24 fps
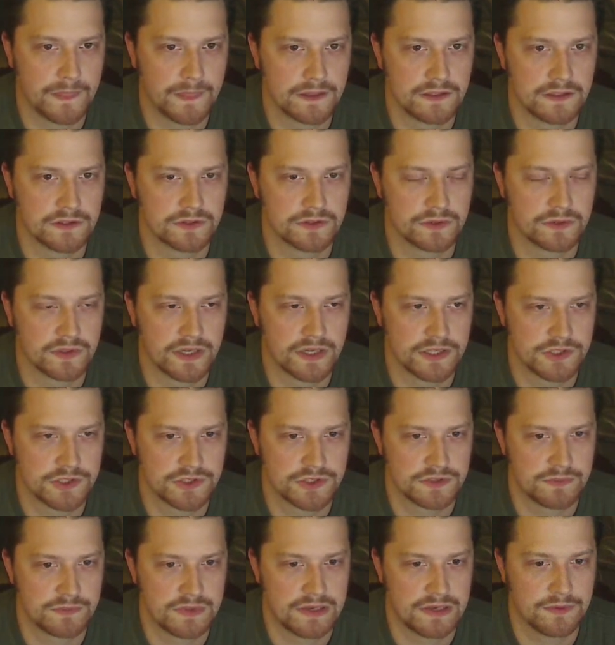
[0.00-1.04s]
you know, I
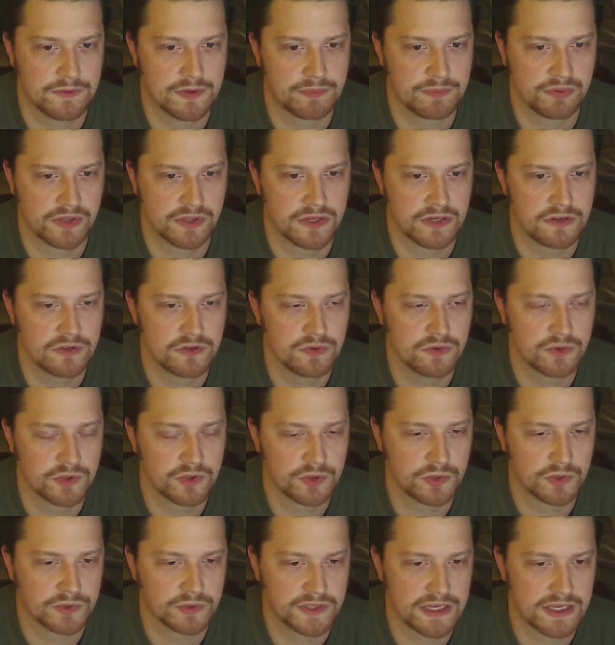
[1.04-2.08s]
shouldn't be able to play new and
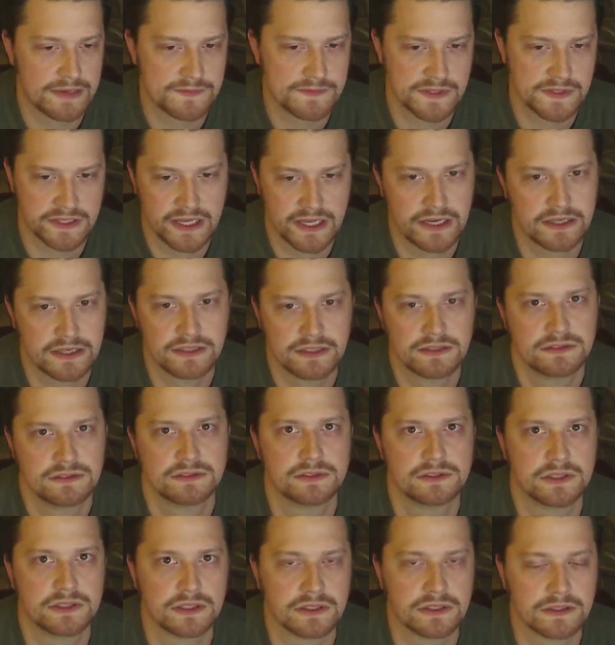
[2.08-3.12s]
old games alike
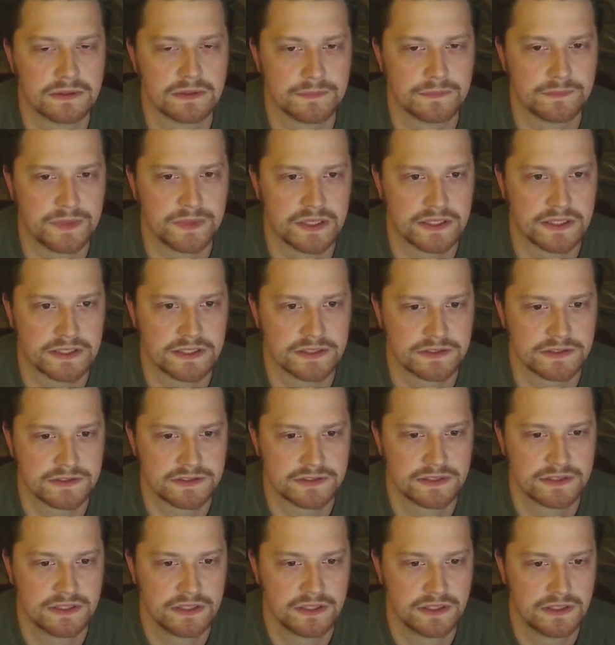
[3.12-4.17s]
um,
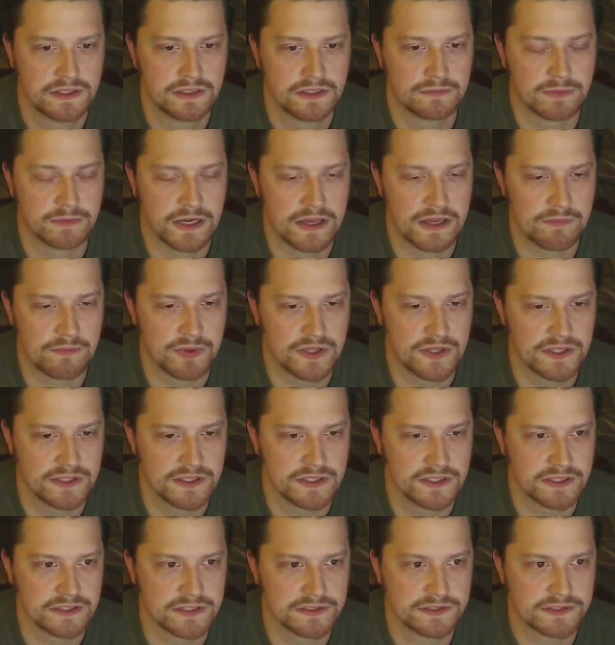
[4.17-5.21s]
because my opinion
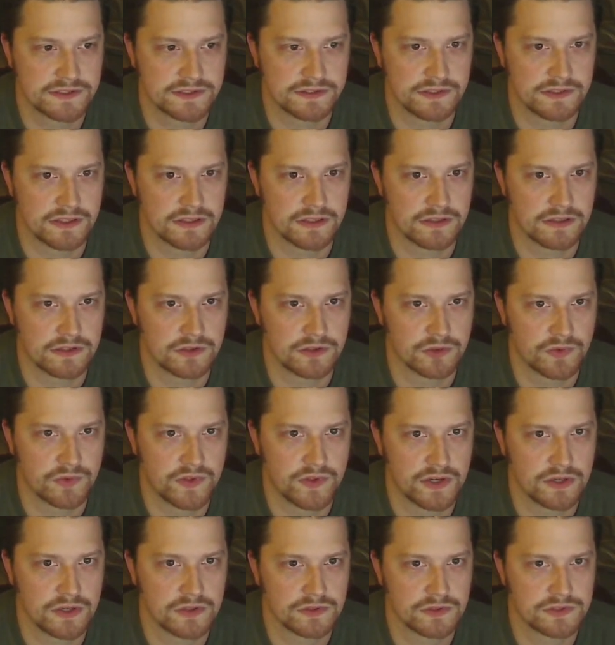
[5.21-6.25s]
is uh, you're
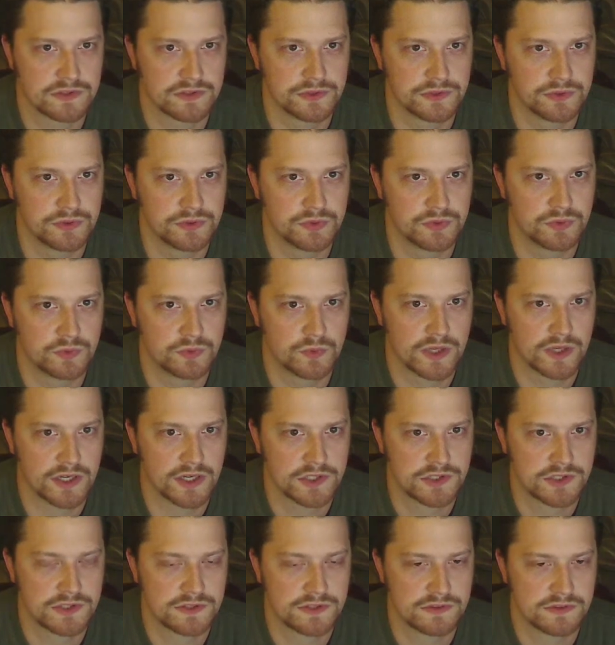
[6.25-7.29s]
there to watch